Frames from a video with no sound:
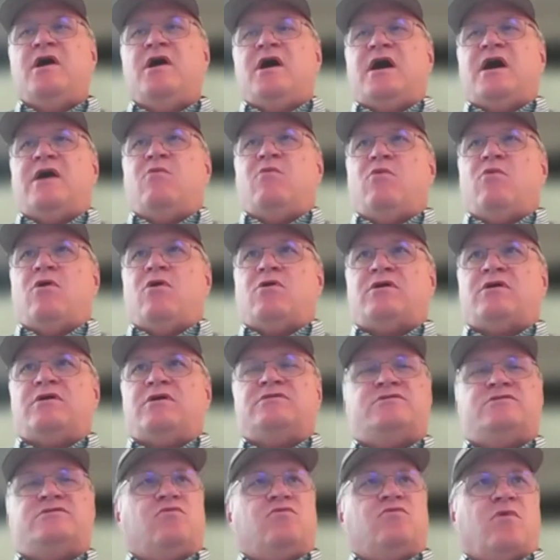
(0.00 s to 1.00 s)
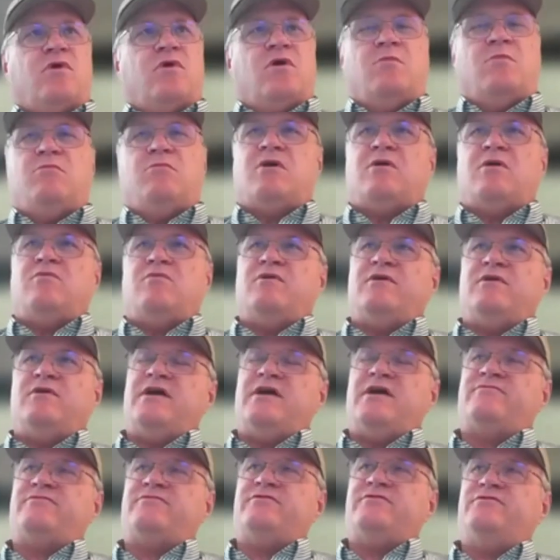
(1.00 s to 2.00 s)
I walk into Walmart one
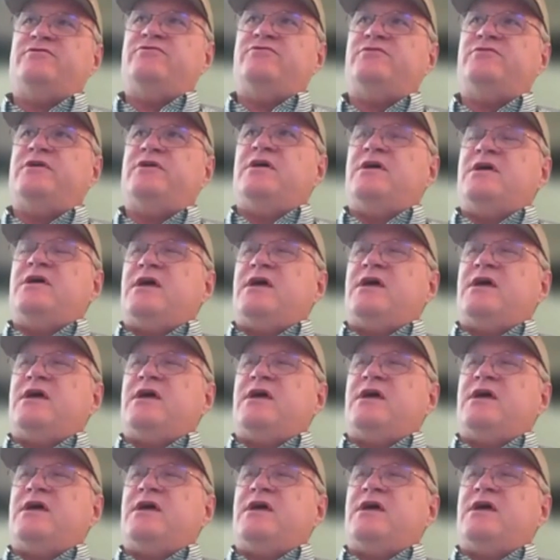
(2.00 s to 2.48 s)
afternoon